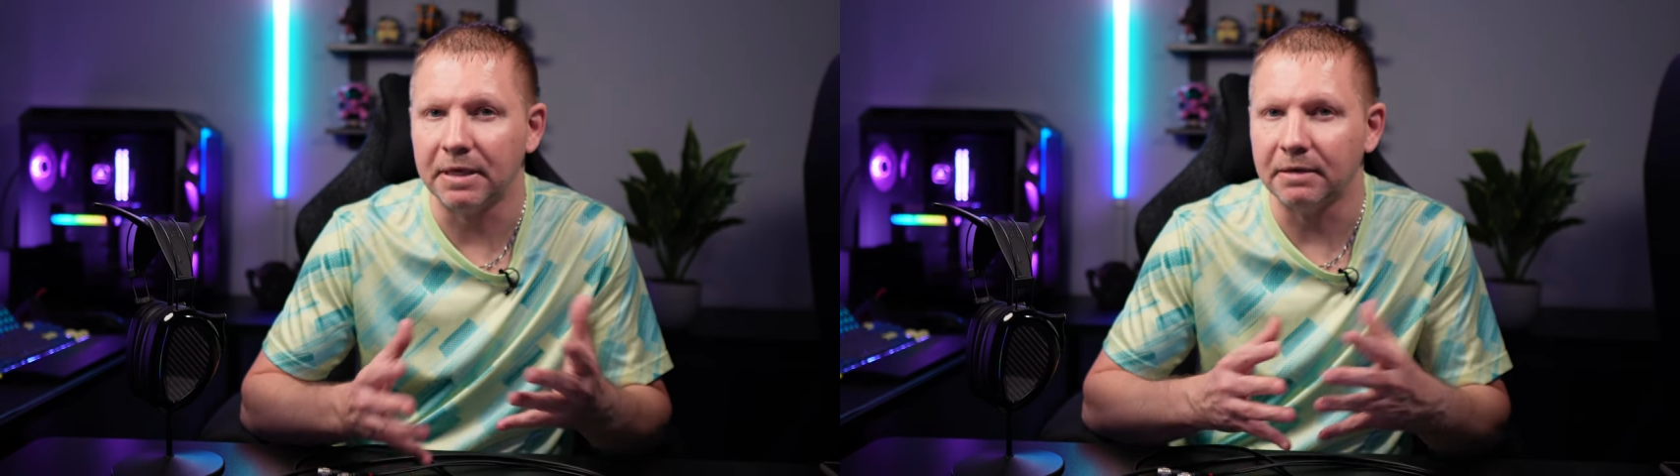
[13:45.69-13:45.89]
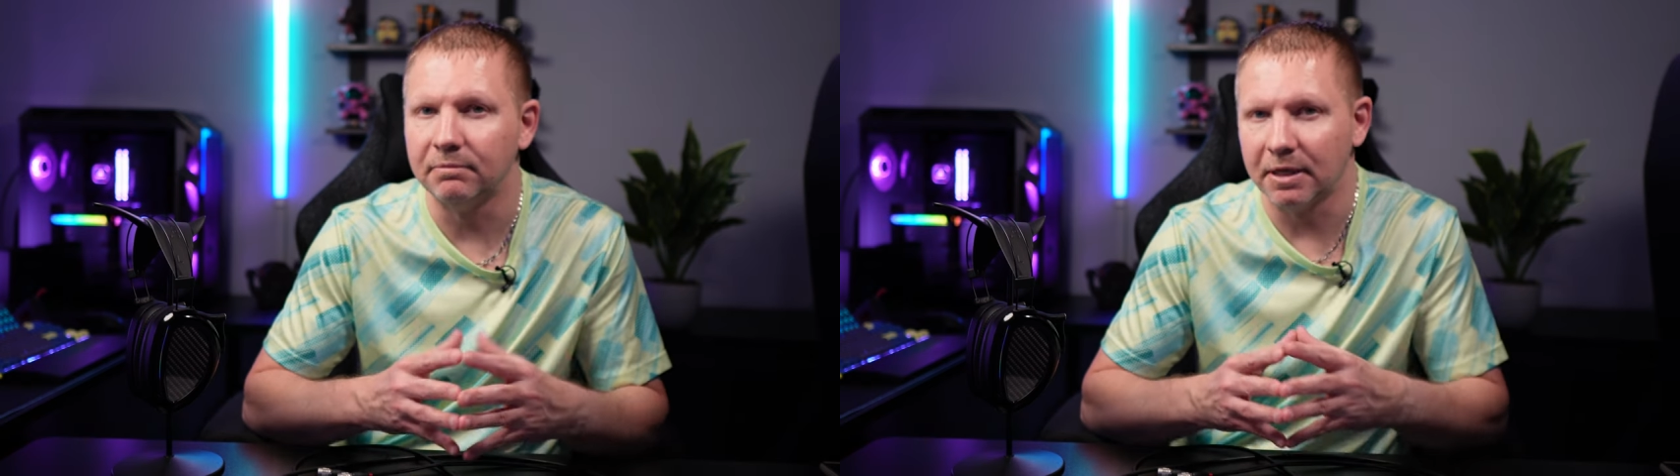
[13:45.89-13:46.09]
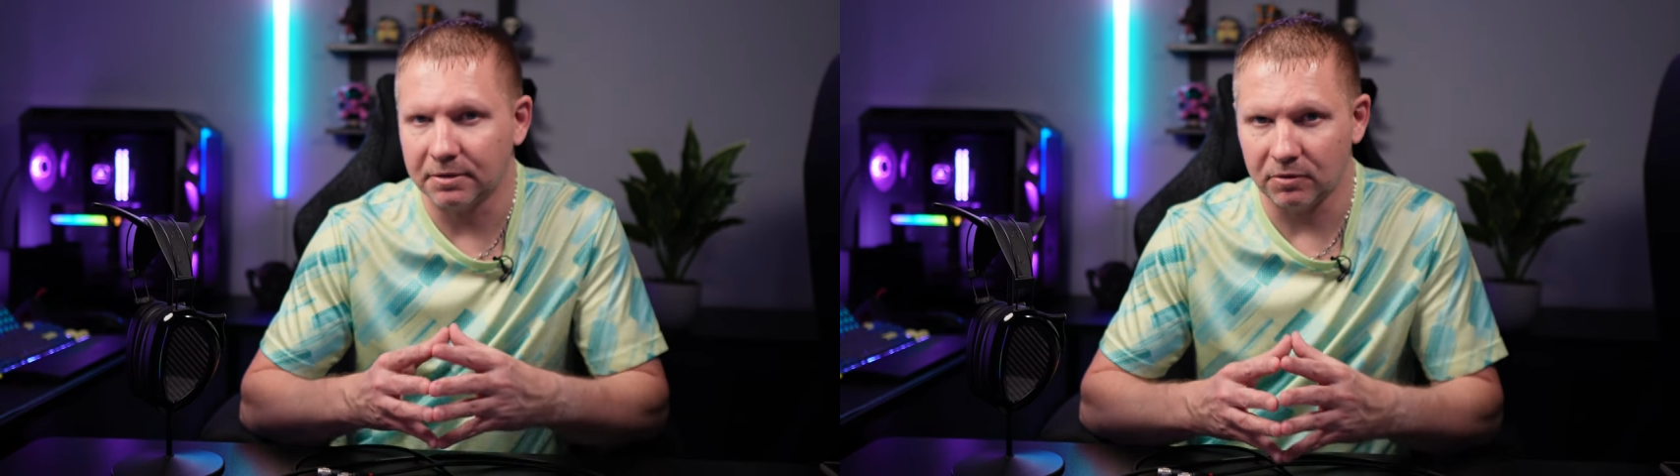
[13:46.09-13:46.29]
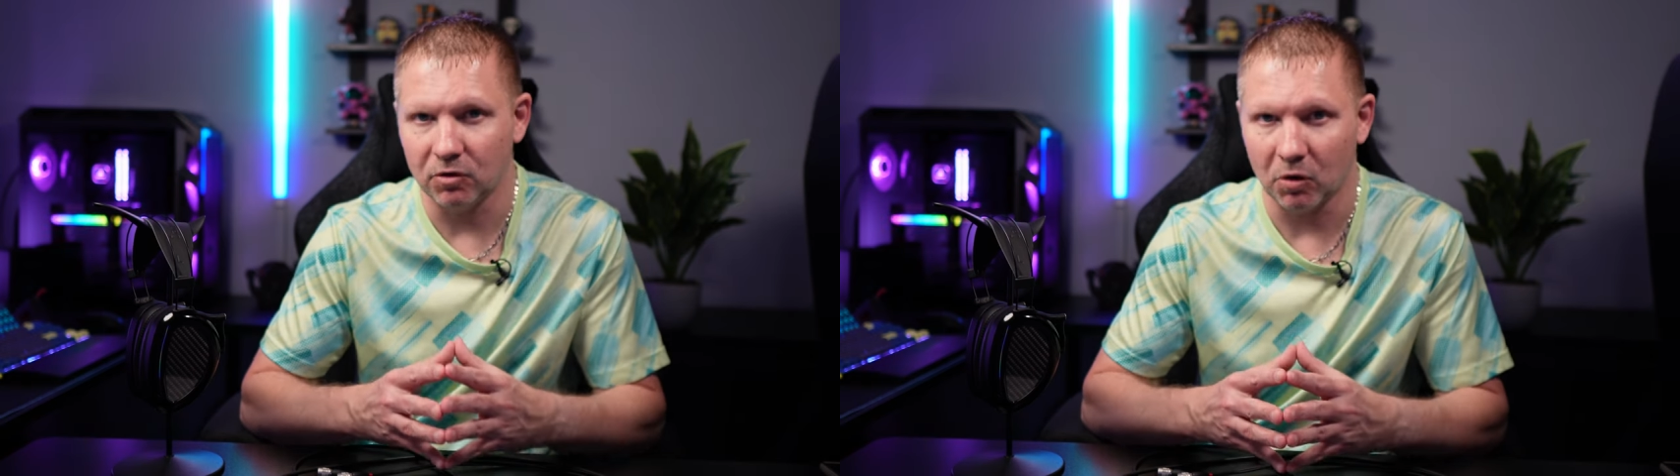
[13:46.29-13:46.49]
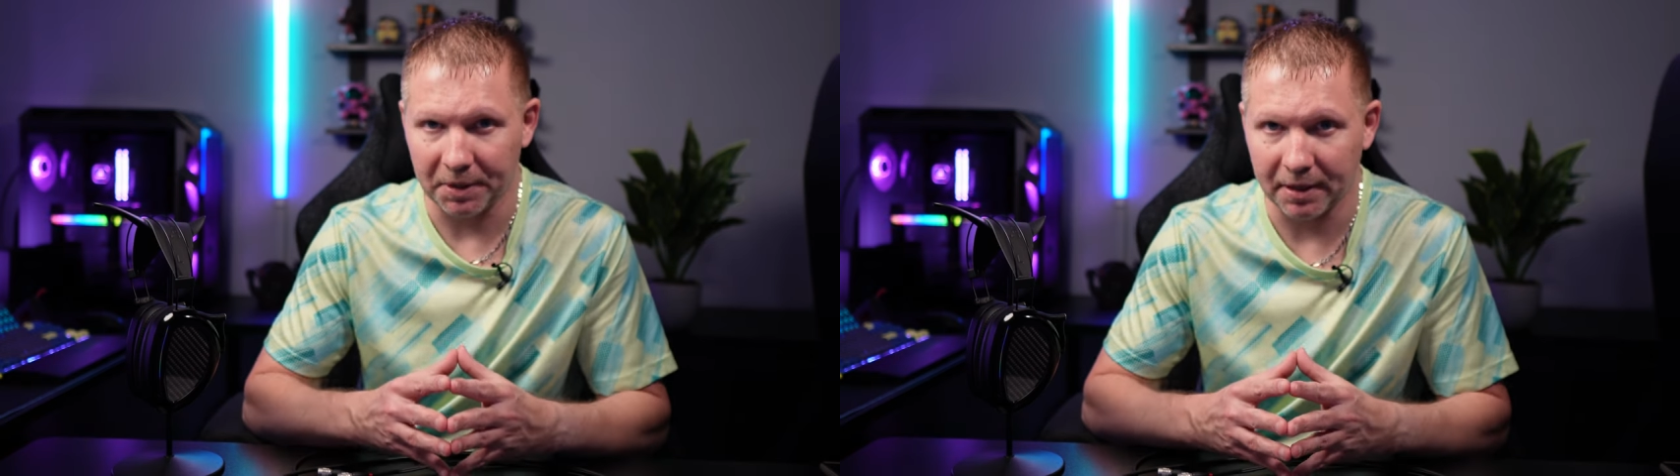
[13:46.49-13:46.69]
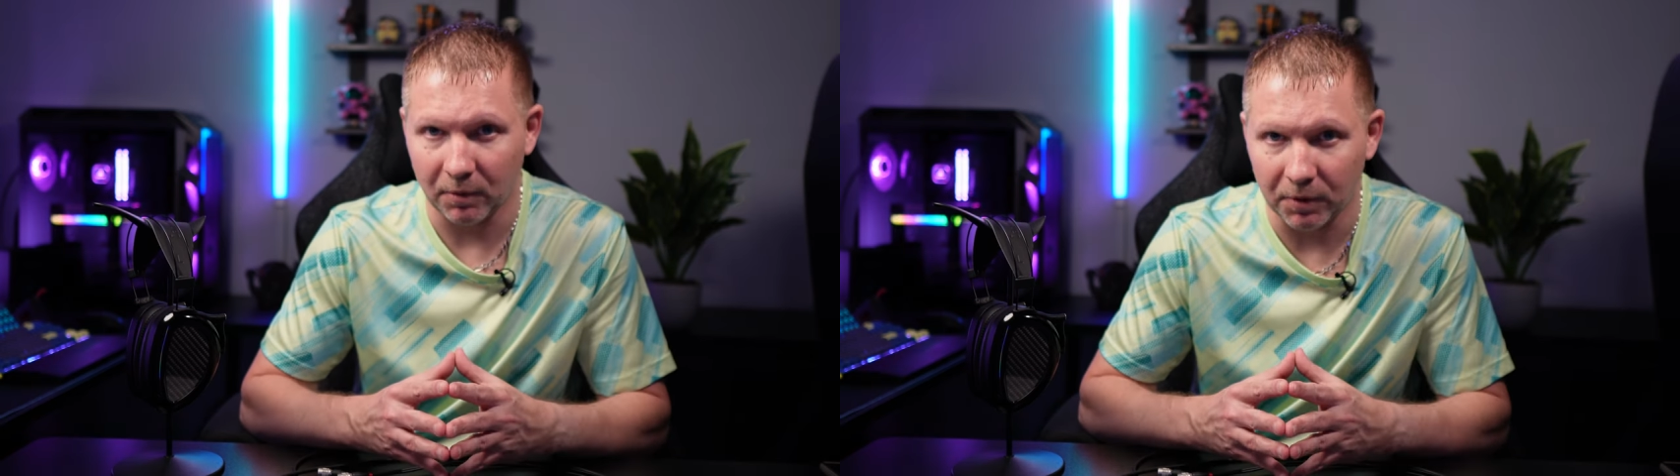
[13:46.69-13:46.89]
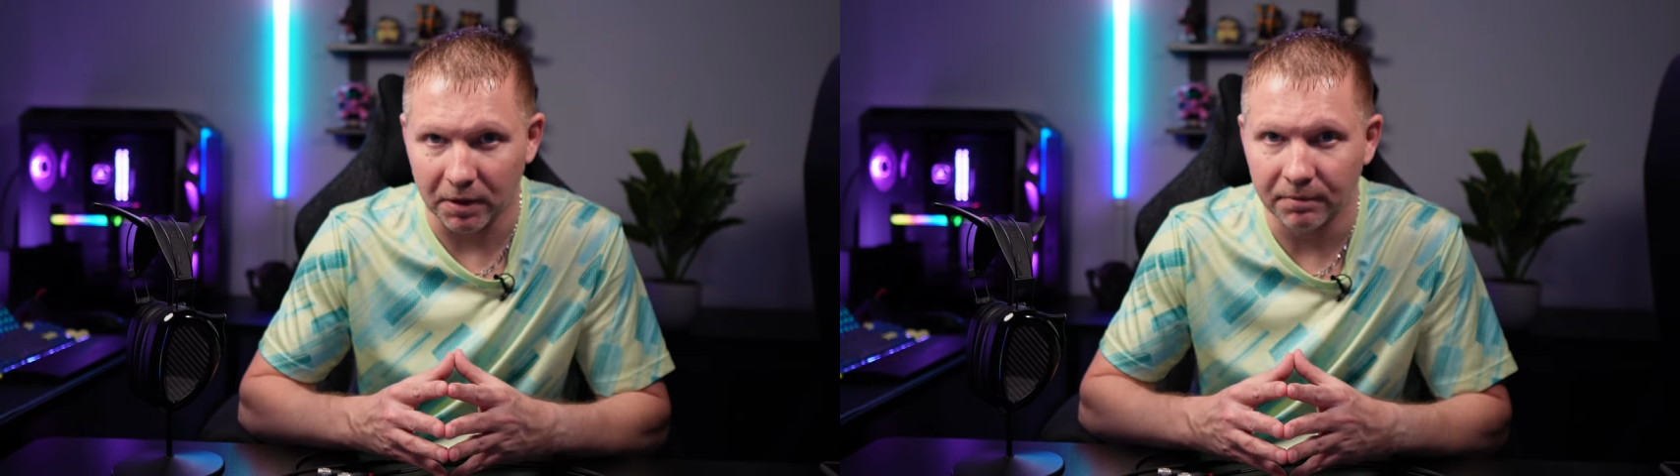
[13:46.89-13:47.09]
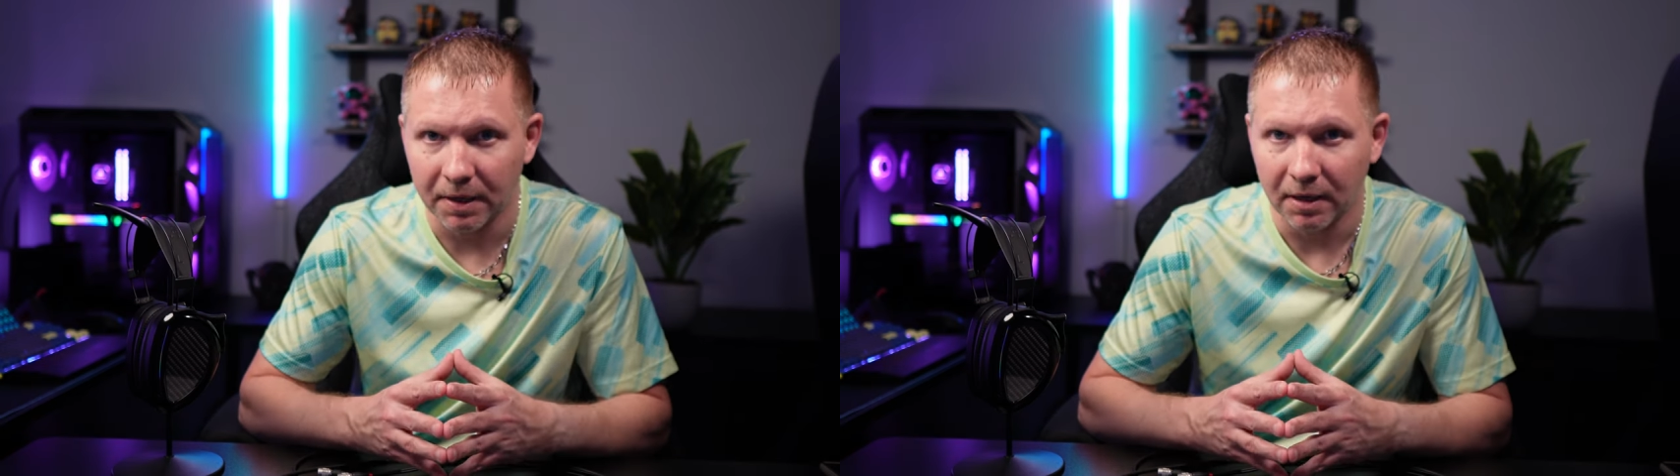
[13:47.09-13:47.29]
he doesn't know me that
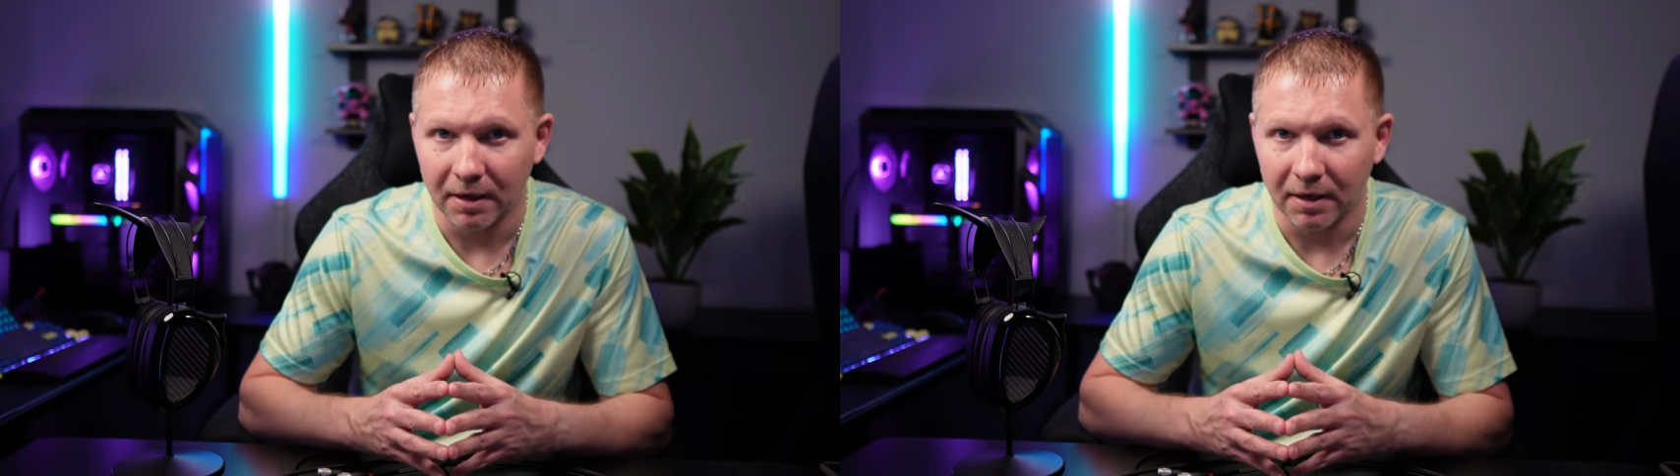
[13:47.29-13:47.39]
well,